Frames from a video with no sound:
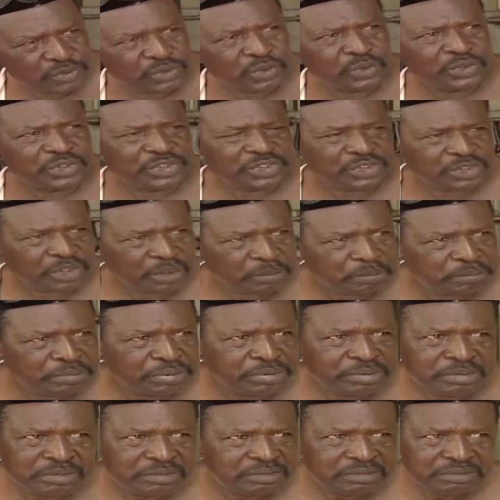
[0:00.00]
to stop
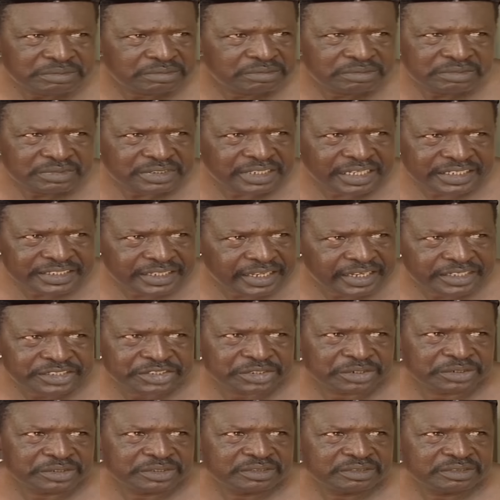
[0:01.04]
that action.